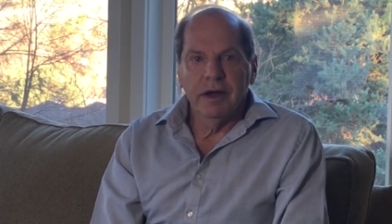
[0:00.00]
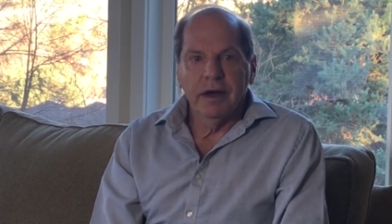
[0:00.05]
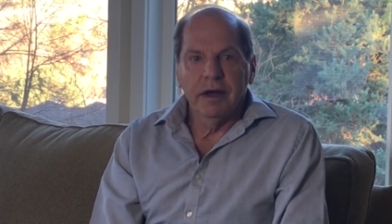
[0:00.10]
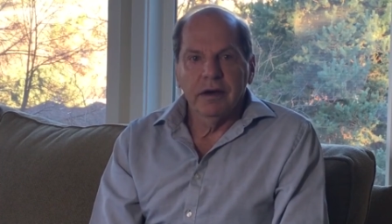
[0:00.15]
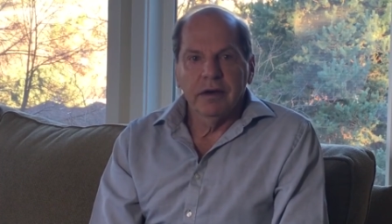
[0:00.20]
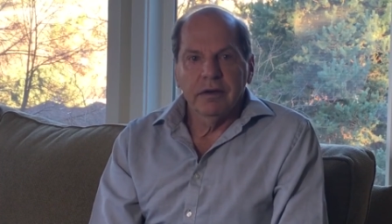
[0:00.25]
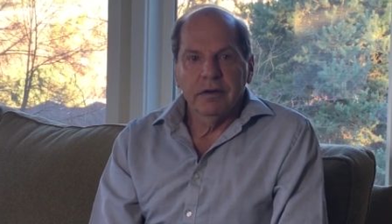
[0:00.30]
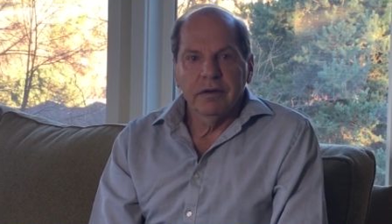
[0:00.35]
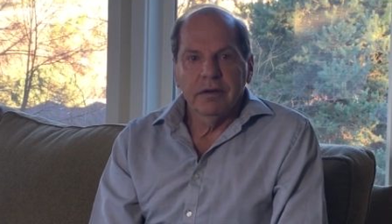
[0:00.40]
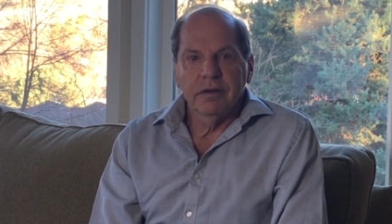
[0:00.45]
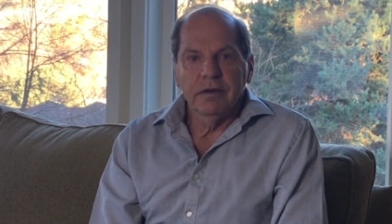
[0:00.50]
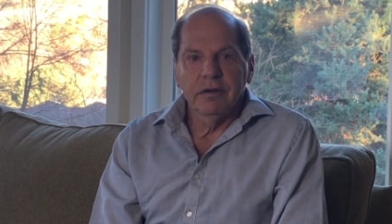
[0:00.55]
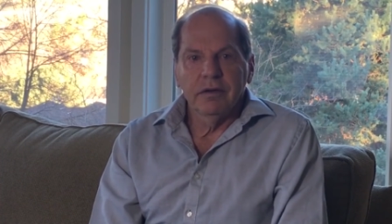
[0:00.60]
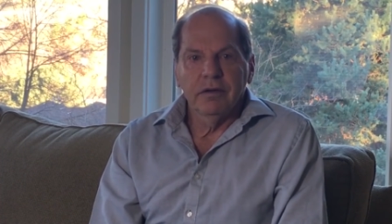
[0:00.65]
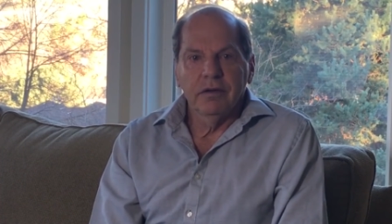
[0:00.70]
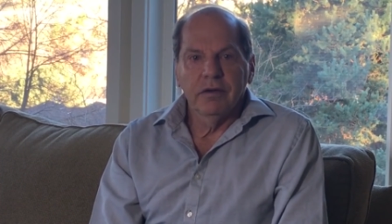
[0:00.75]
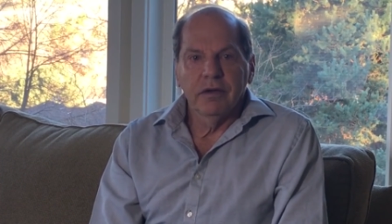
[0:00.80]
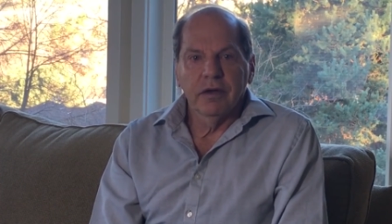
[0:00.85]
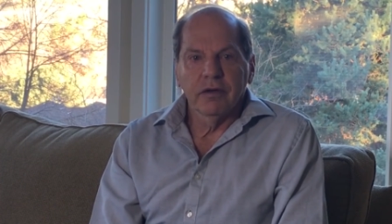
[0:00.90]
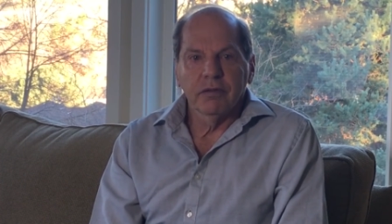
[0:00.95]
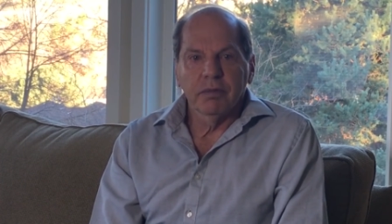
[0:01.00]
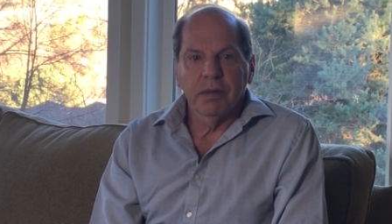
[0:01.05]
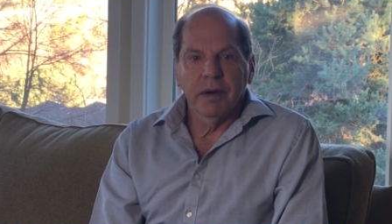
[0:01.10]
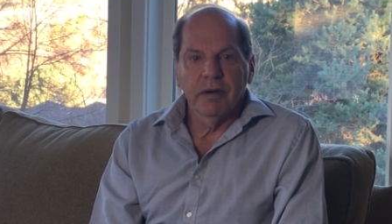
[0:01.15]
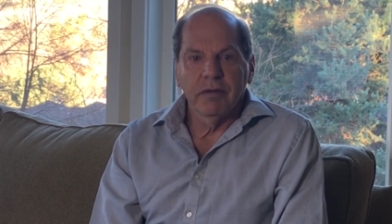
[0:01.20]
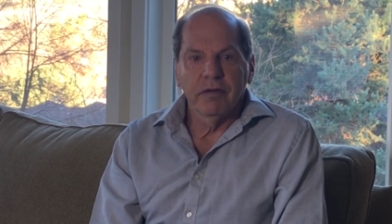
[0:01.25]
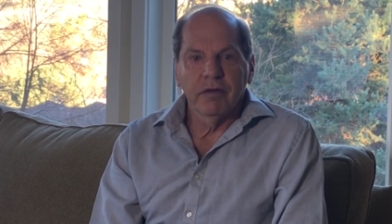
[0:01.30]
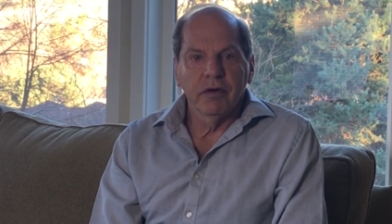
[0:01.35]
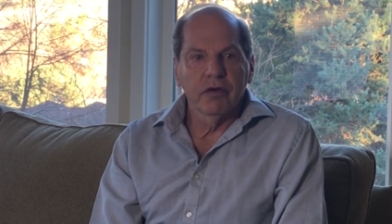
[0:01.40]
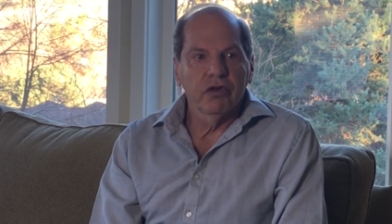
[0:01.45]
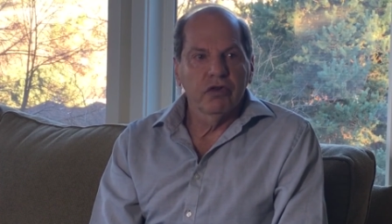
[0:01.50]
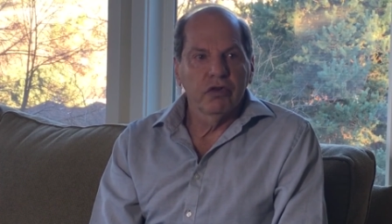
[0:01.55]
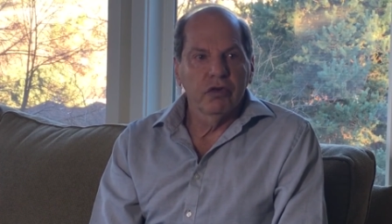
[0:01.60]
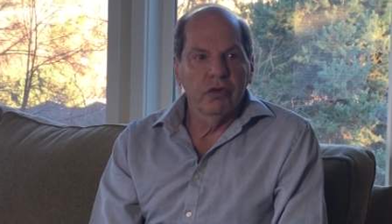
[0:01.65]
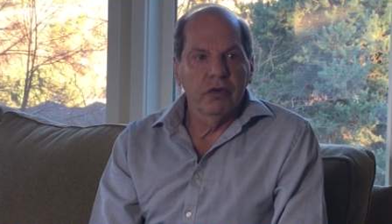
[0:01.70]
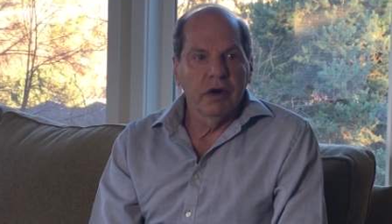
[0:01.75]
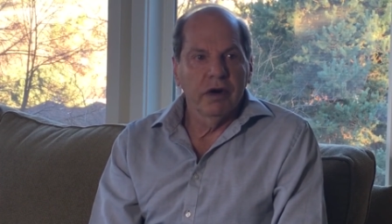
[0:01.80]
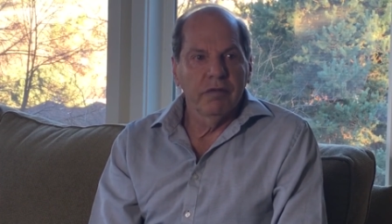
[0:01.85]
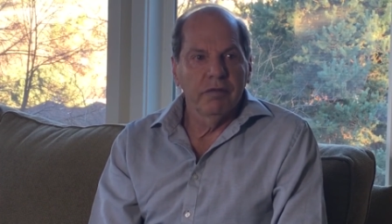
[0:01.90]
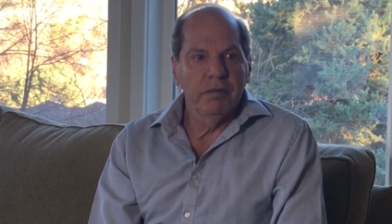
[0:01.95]
that just by
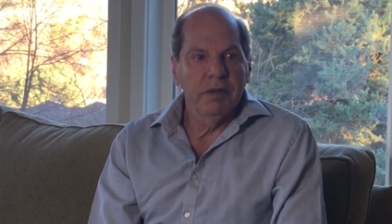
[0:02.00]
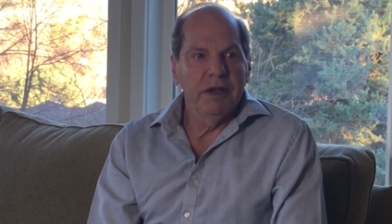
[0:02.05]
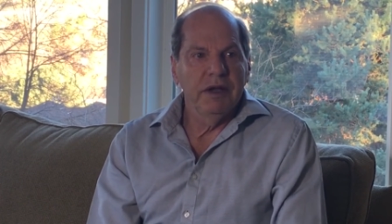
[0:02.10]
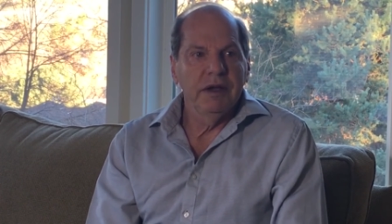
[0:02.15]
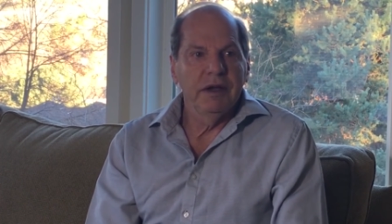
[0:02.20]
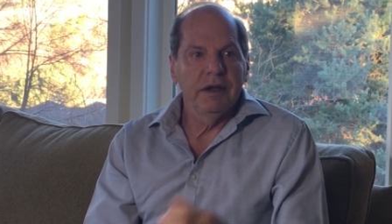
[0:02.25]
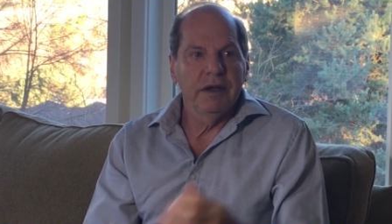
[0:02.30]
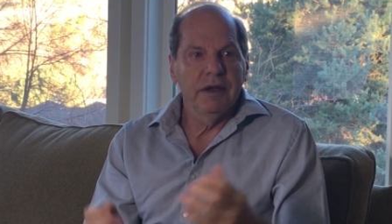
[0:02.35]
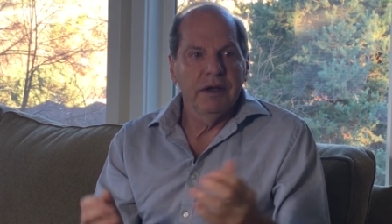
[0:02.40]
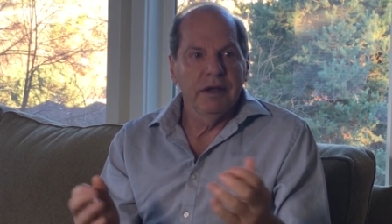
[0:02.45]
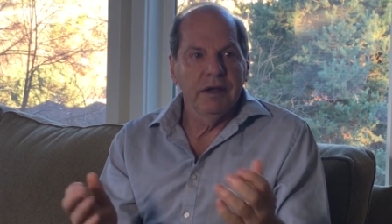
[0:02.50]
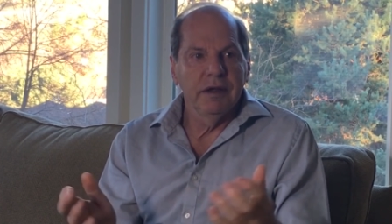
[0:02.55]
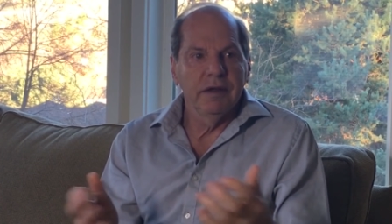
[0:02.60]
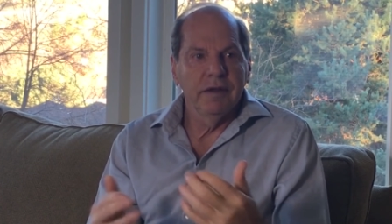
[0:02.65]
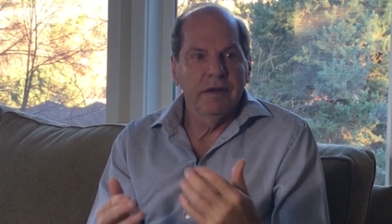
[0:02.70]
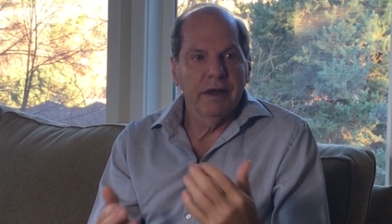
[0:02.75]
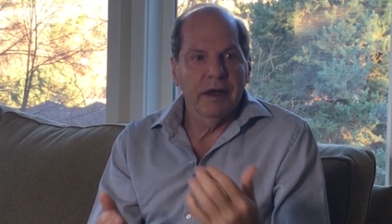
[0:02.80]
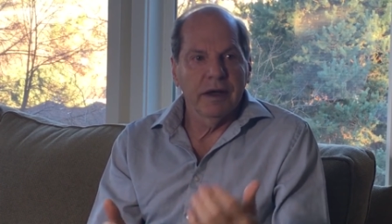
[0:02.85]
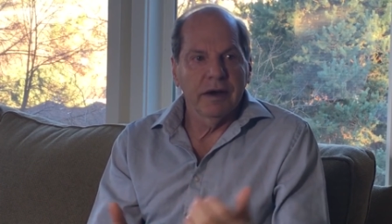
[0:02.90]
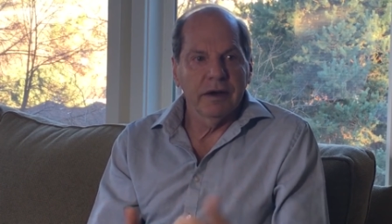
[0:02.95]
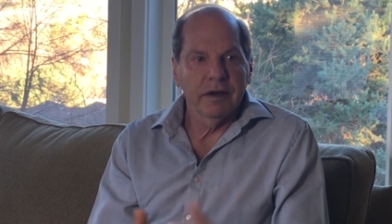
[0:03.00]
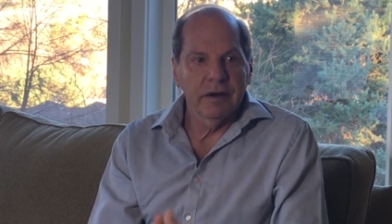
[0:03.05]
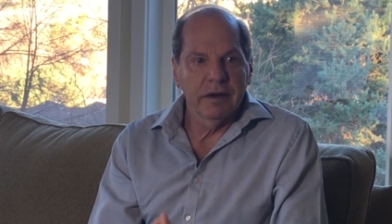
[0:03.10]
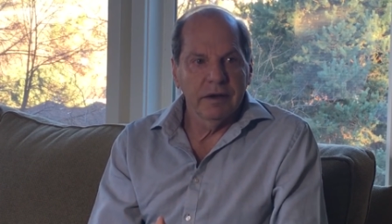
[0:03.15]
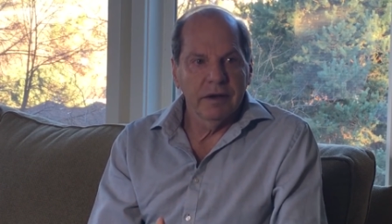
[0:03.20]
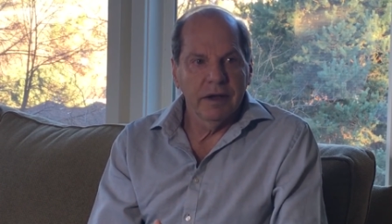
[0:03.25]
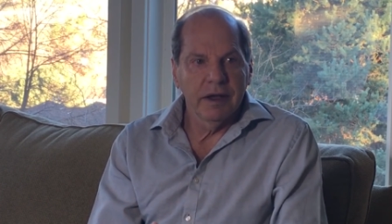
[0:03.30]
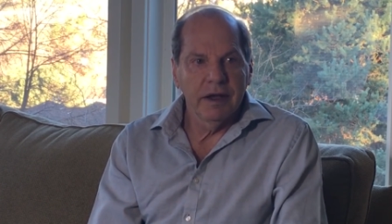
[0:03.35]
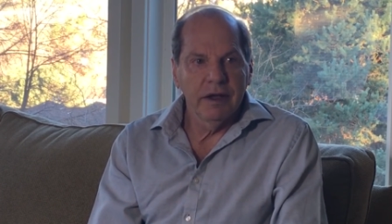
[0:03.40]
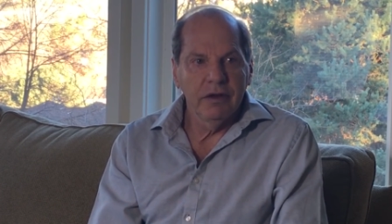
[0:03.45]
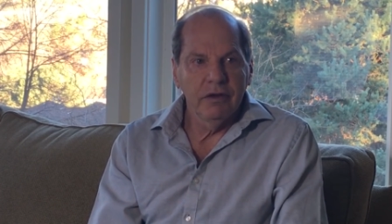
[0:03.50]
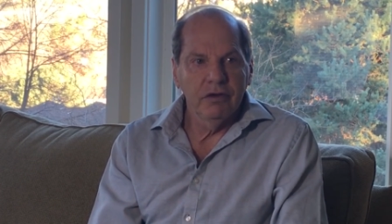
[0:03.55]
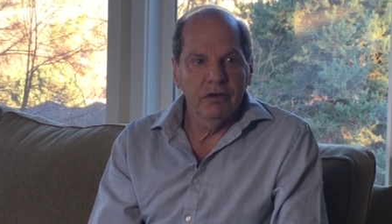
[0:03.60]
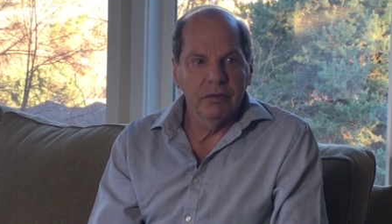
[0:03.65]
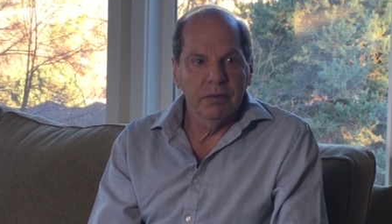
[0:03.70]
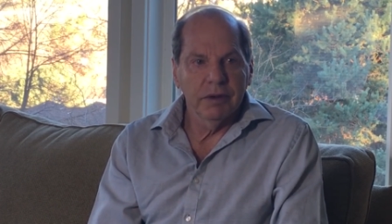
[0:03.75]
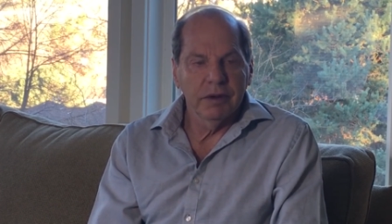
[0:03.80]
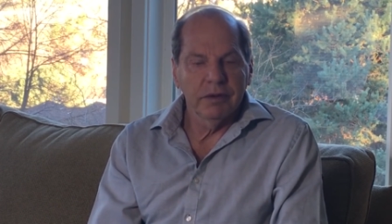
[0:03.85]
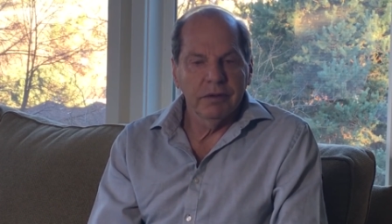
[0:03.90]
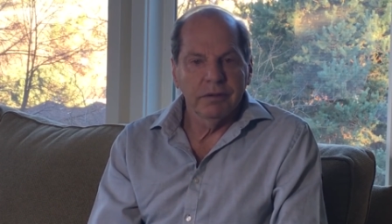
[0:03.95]
virtue of being in that
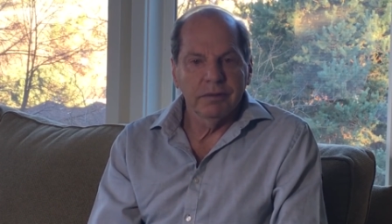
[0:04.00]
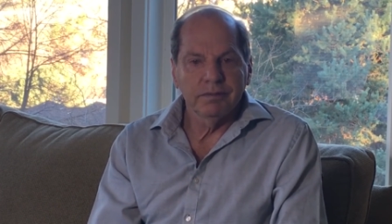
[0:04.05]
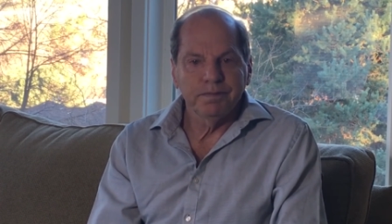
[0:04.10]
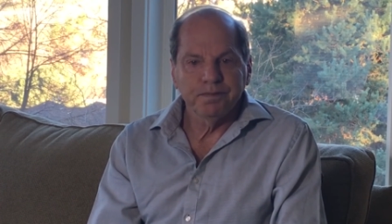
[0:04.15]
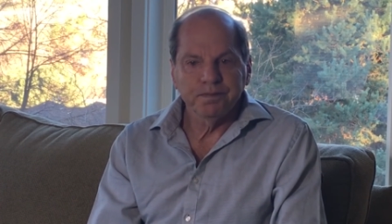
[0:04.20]
engagement,